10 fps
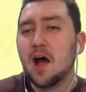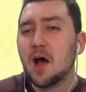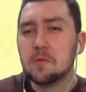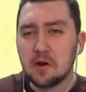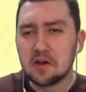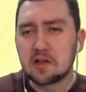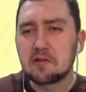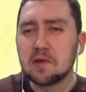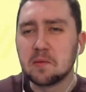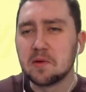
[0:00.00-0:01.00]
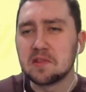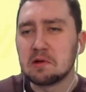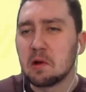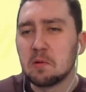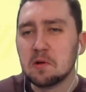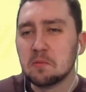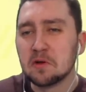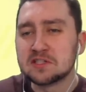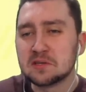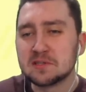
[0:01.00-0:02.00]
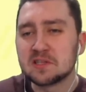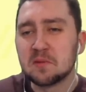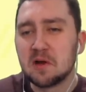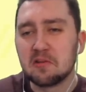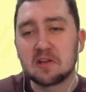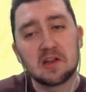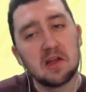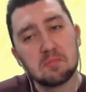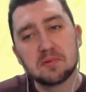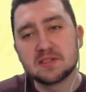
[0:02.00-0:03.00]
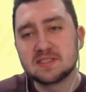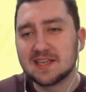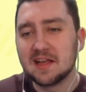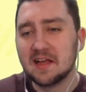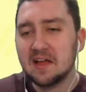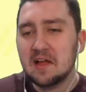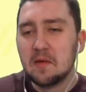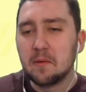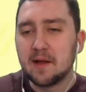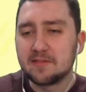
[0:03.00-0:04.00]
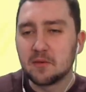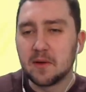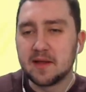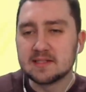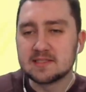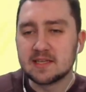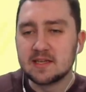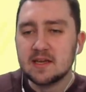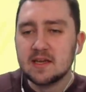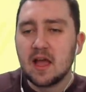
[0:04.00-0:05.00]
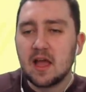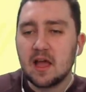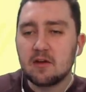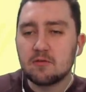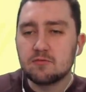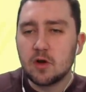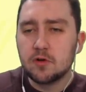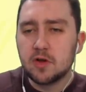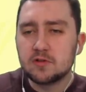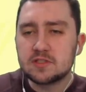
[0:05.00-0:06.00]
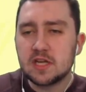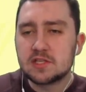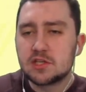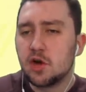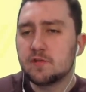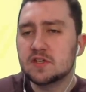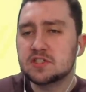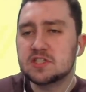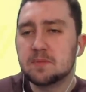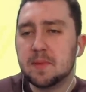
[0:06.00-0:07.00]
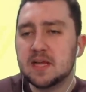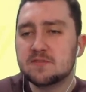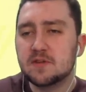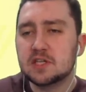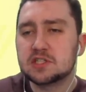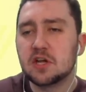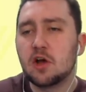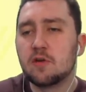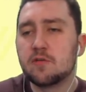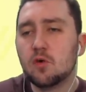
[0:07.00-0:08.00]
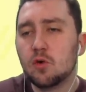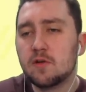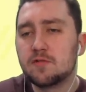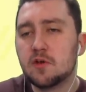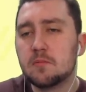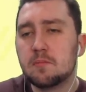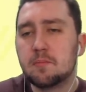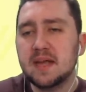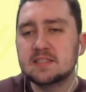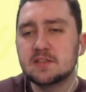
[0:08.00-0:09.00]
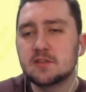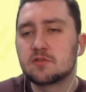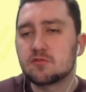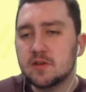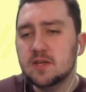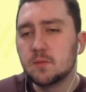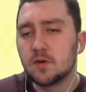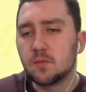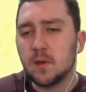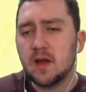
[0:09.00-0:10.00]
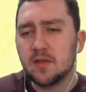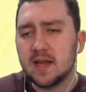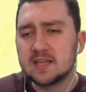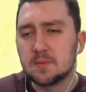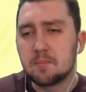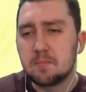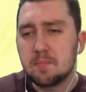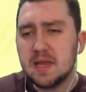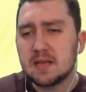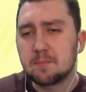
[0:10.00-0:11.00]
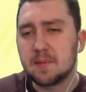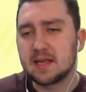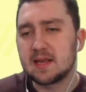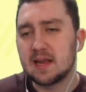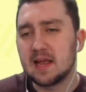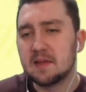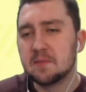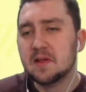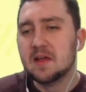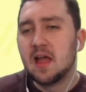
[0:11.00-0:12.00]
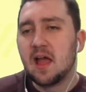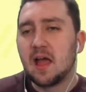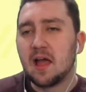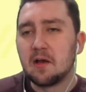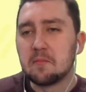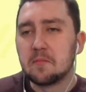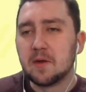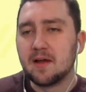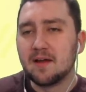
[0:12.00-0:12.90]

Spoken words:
I'm not in agreement with you. I wouldn't want Thomas Lamar at the club, but we'll have to wait and see. Rono says, Jovic is the best finisher of all of them, better than Greenwood. Wow, that is a big, big claim. Poria,